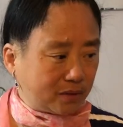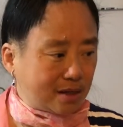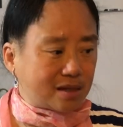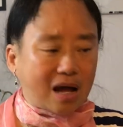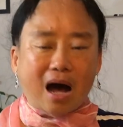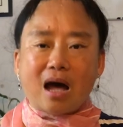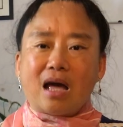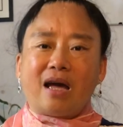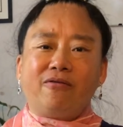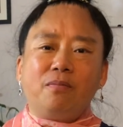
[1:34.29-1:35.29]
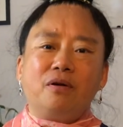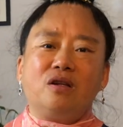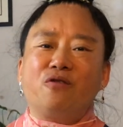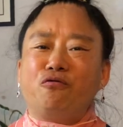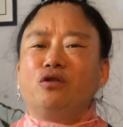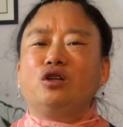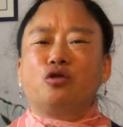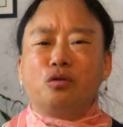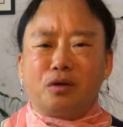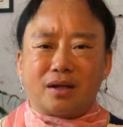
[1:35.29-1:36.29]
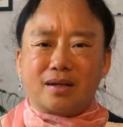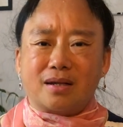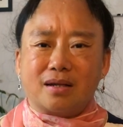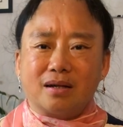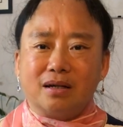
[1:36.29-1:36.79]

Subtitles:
It's everybody's free choice.